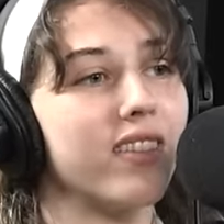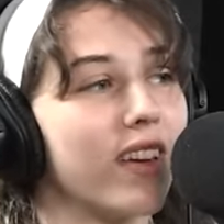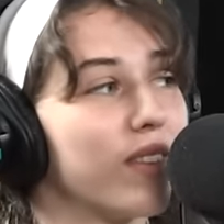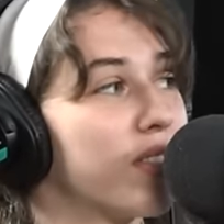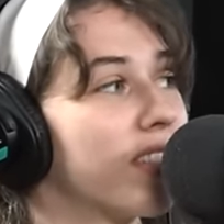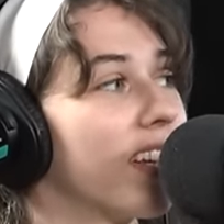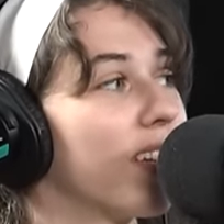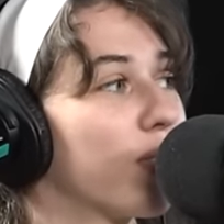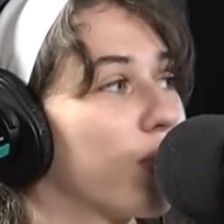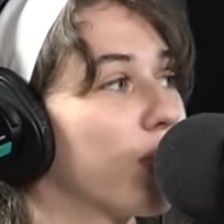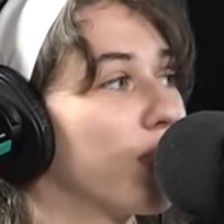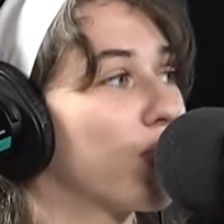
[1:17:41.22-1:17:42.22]
that are sitting
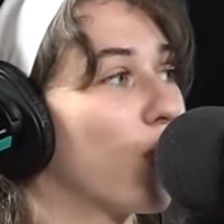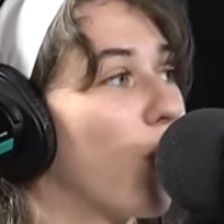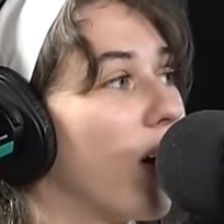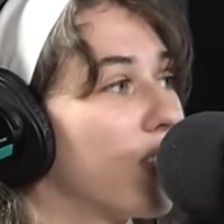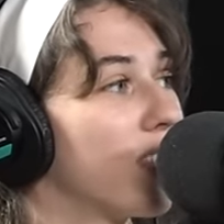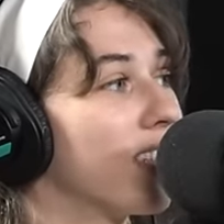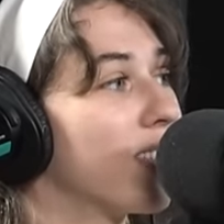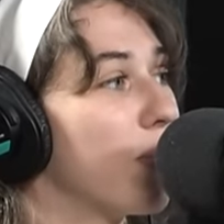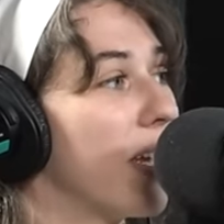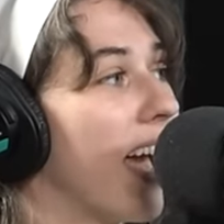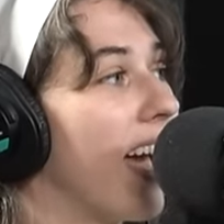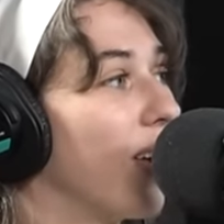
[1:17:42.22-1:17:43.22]
through this to watch this to
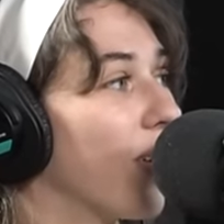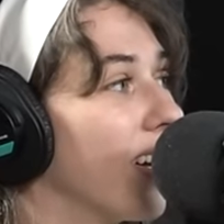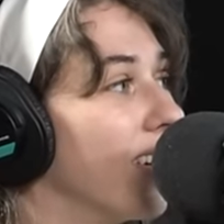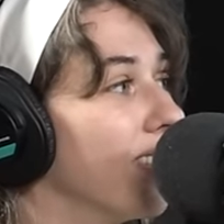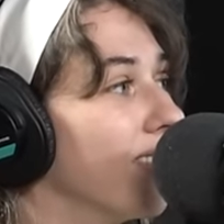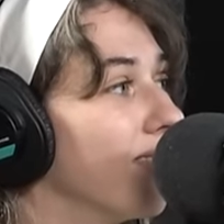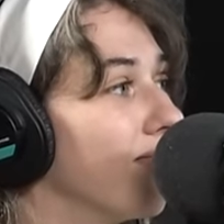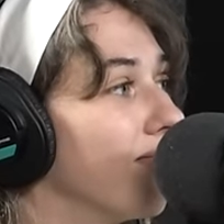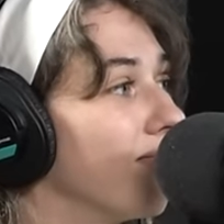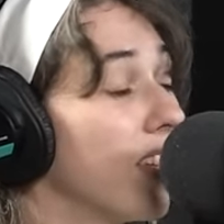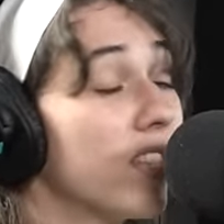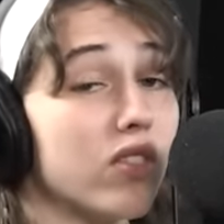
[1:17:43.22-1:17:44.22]
be angry,
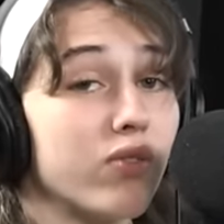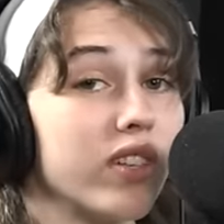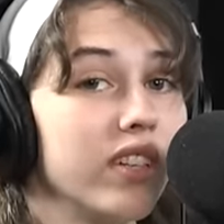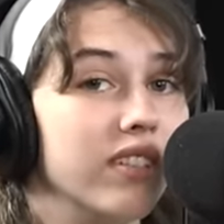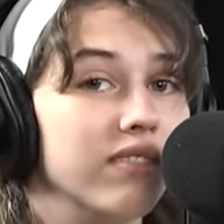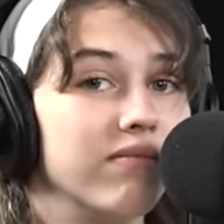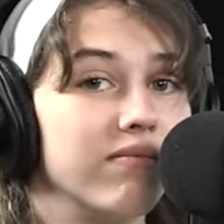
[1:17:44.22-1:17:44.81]
this is for you.